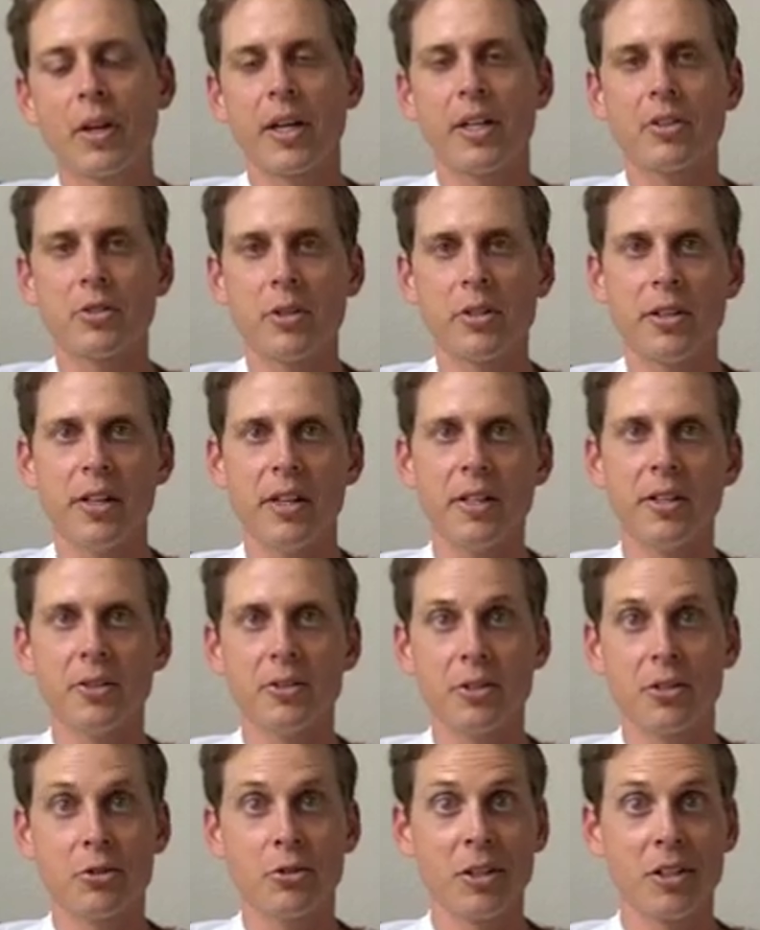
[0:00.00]
okay, so now
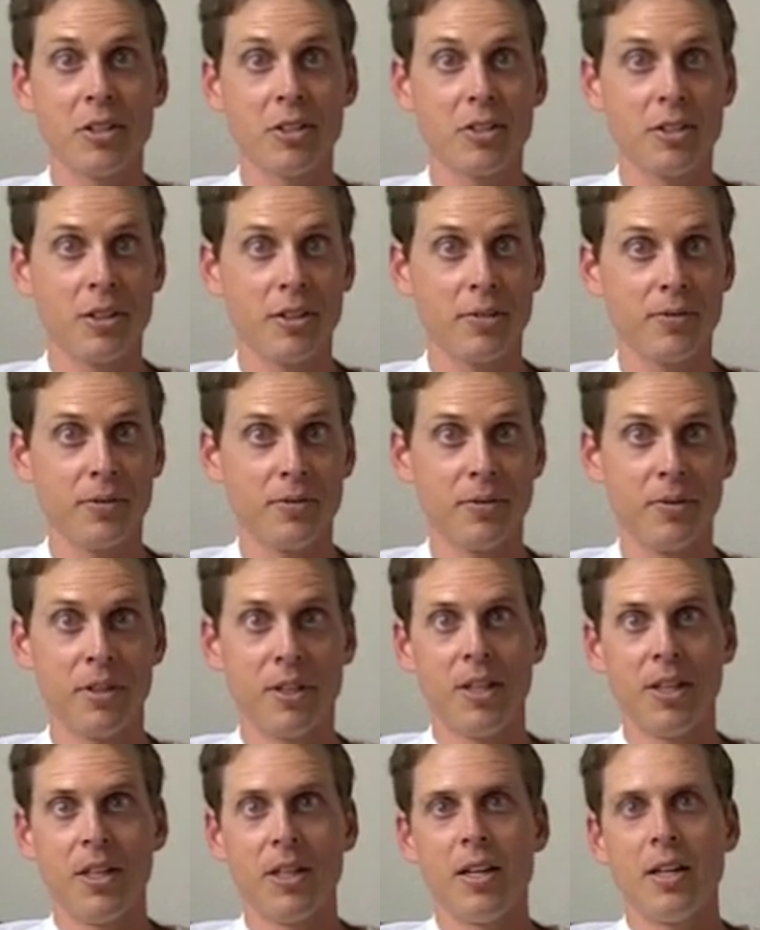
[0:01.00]
here's the tricky stuff.
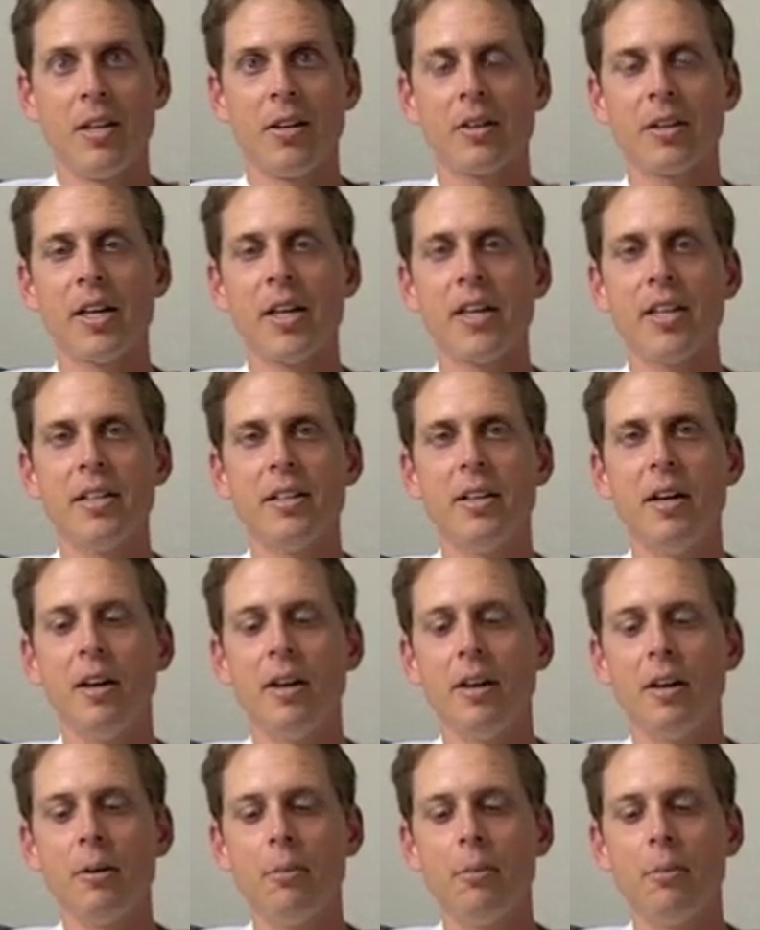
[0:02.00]
Okay,